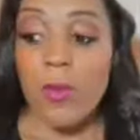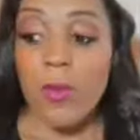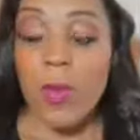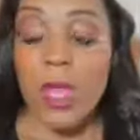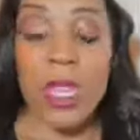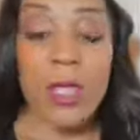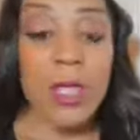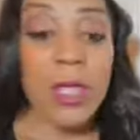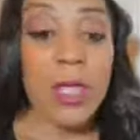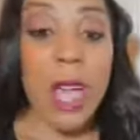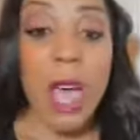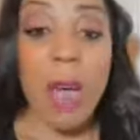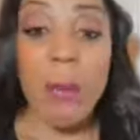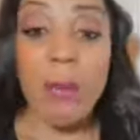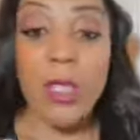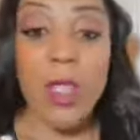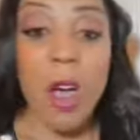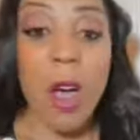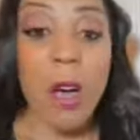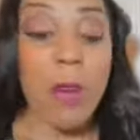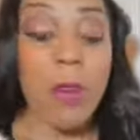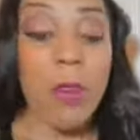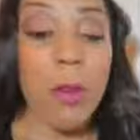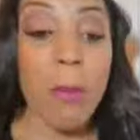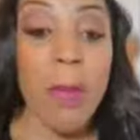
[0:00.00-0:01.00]
This is, I'm
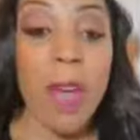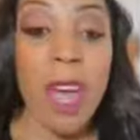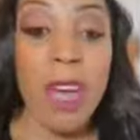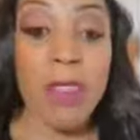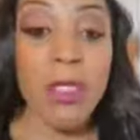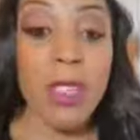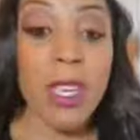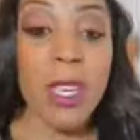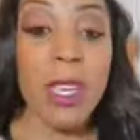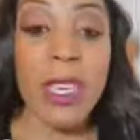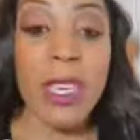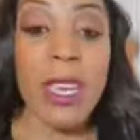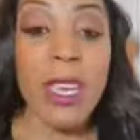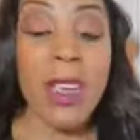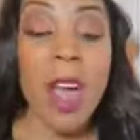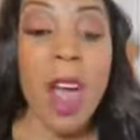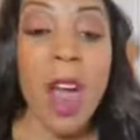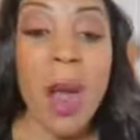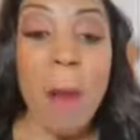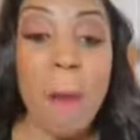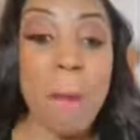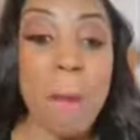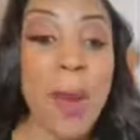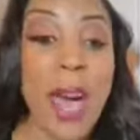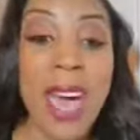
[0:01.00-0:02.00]
talking about to get
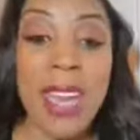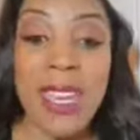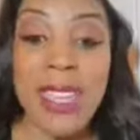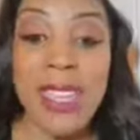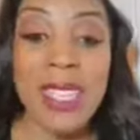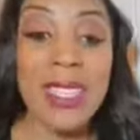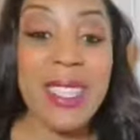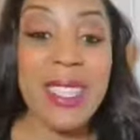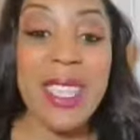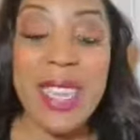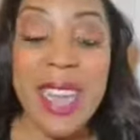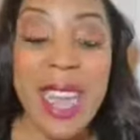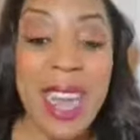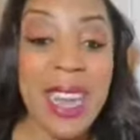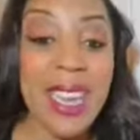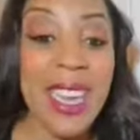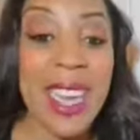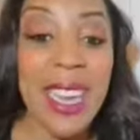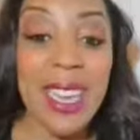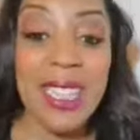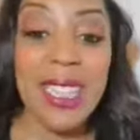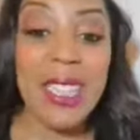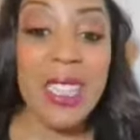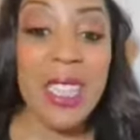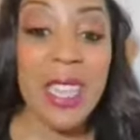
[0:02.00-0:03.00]
our bodies to that
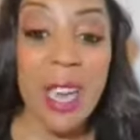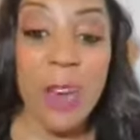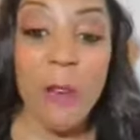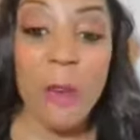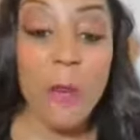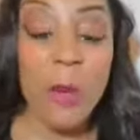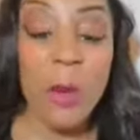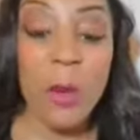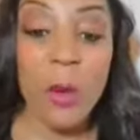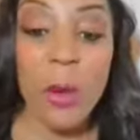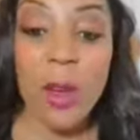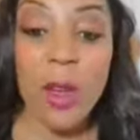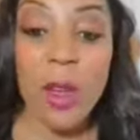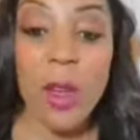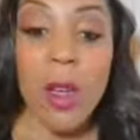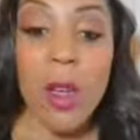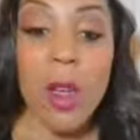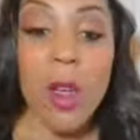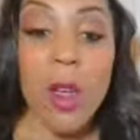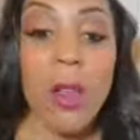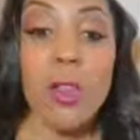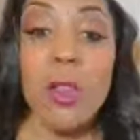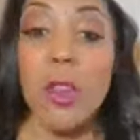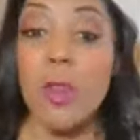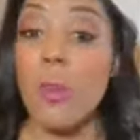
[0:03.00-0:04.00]
next level.
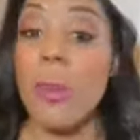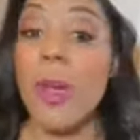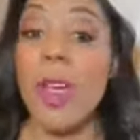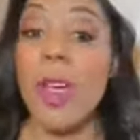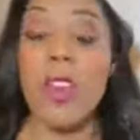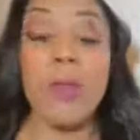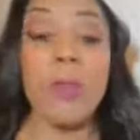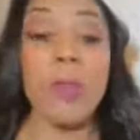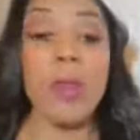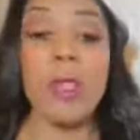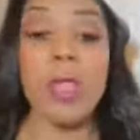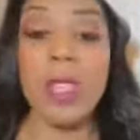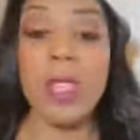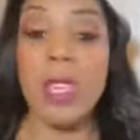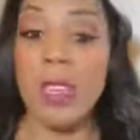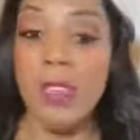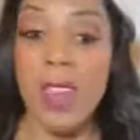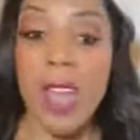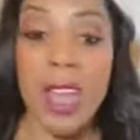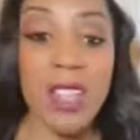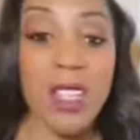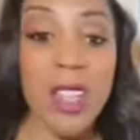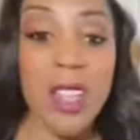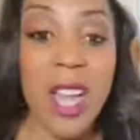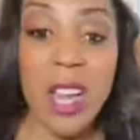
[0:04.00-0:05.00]
You better believe
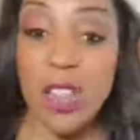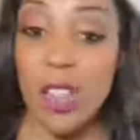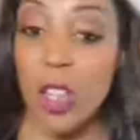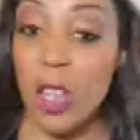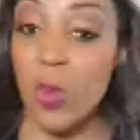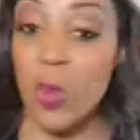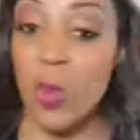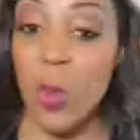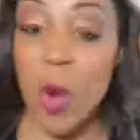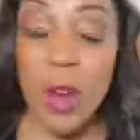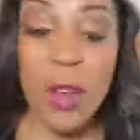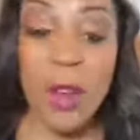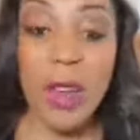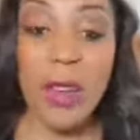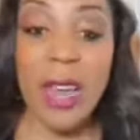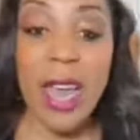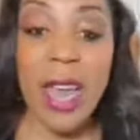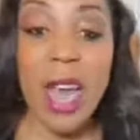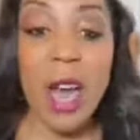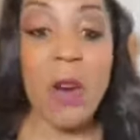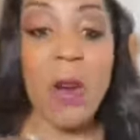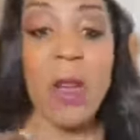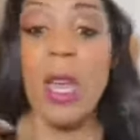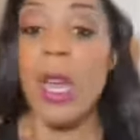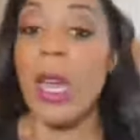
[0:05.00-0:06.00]
that's not just working
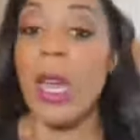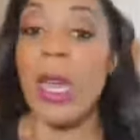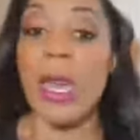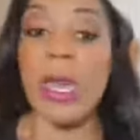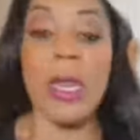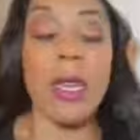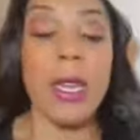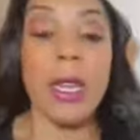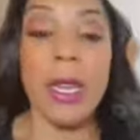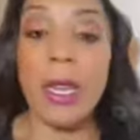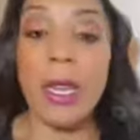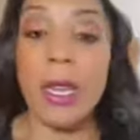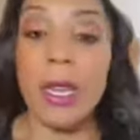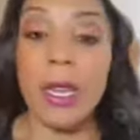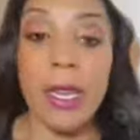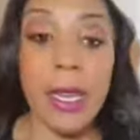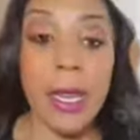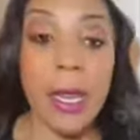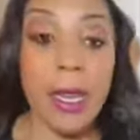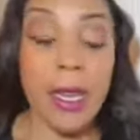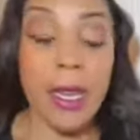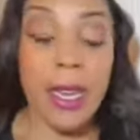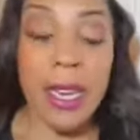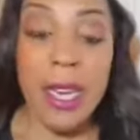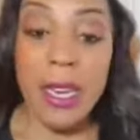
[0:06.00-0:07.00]
out and, and,
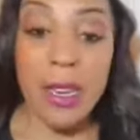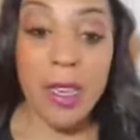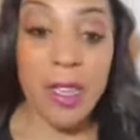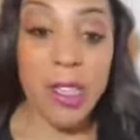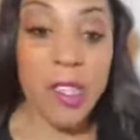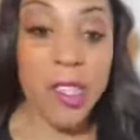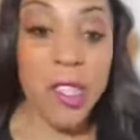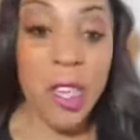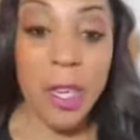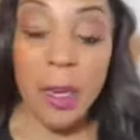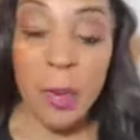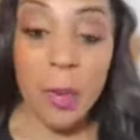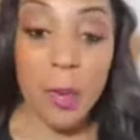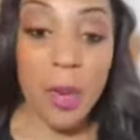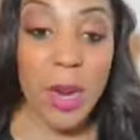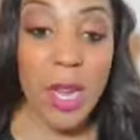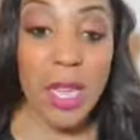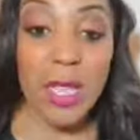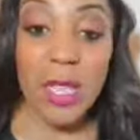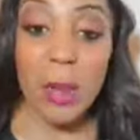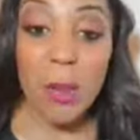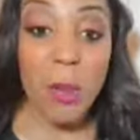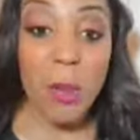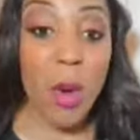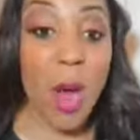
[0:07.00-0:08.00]
and eating chicken
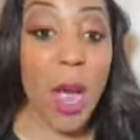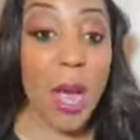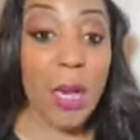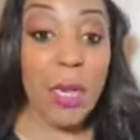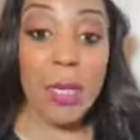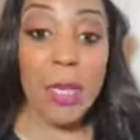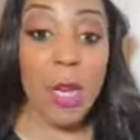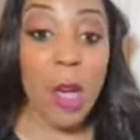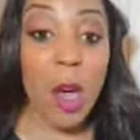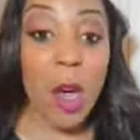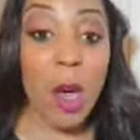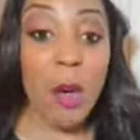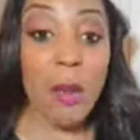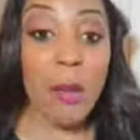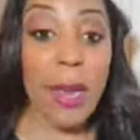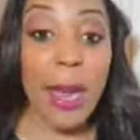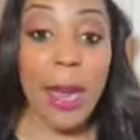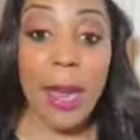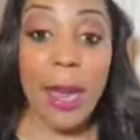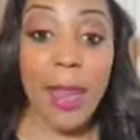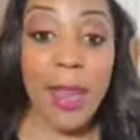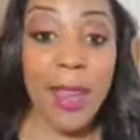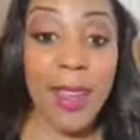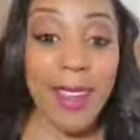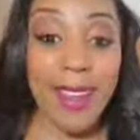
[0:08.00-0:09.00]
breast and broccoli all
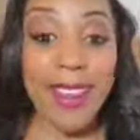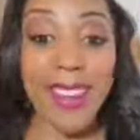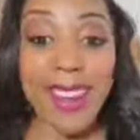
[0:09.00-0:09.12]
day.